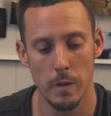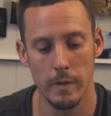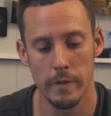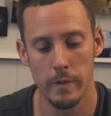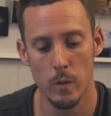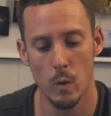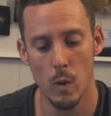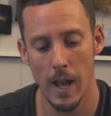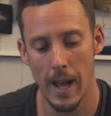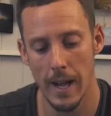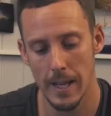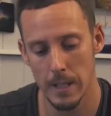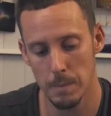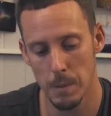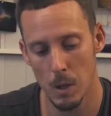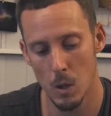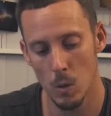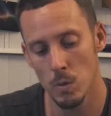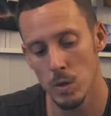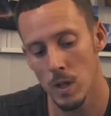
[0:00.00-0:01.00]
4 hex
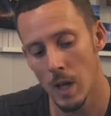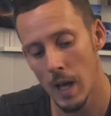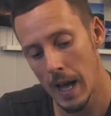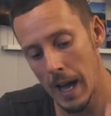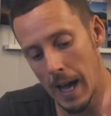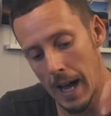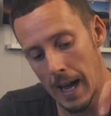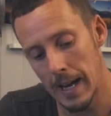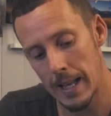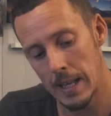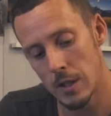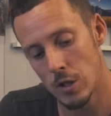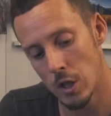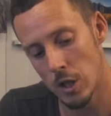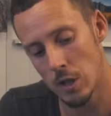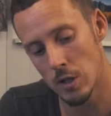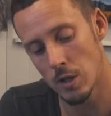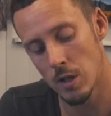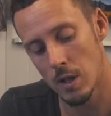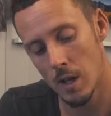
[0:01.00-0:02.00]
bolts and it
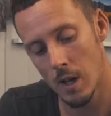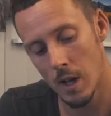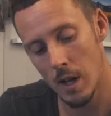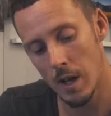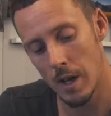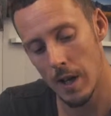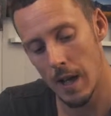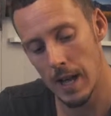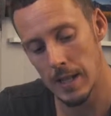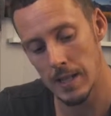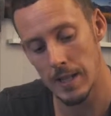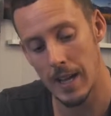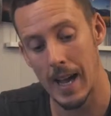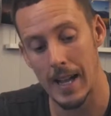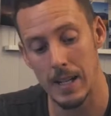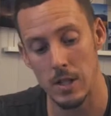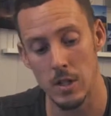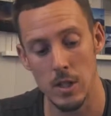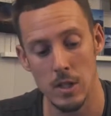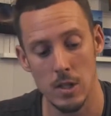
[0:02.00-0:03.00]
just
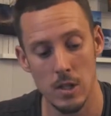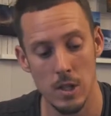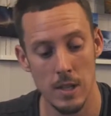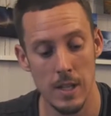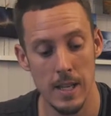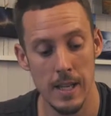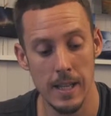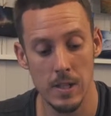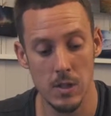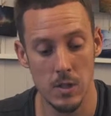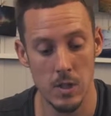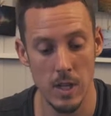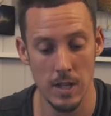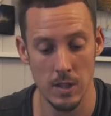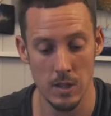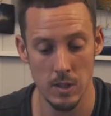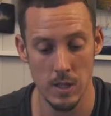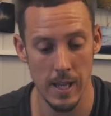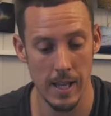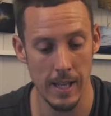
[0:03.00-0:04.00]
attaches to the
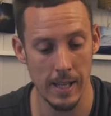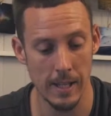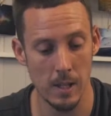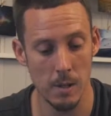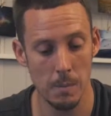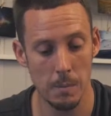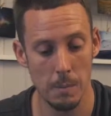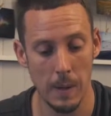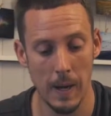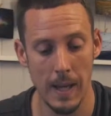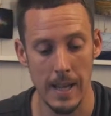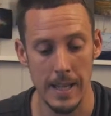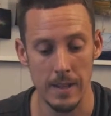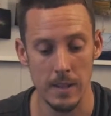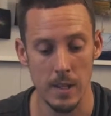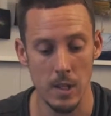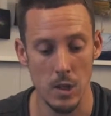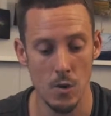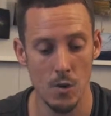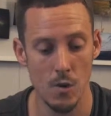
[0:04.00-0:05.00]
existing plate
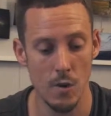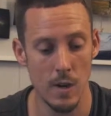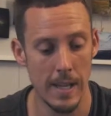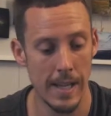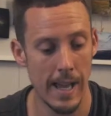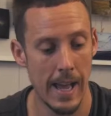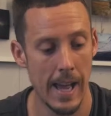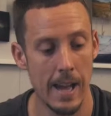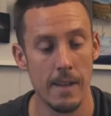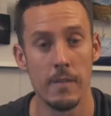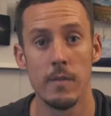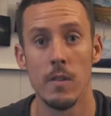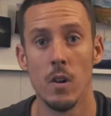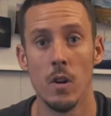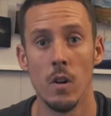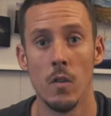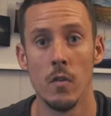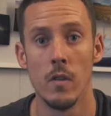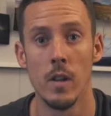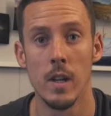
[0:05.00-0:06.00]
that you already have
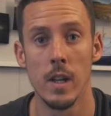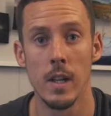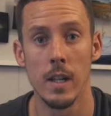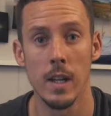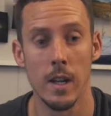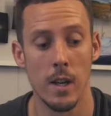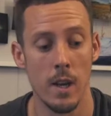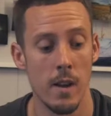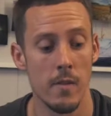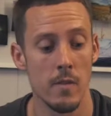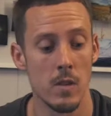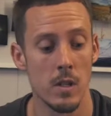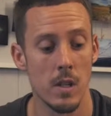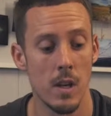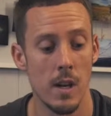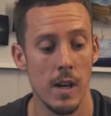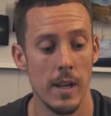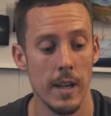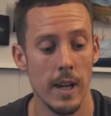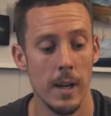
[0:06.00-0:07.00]
on the Konova
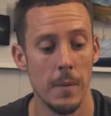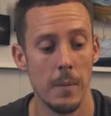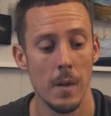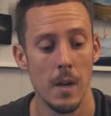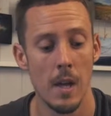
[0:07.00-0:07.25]
slider.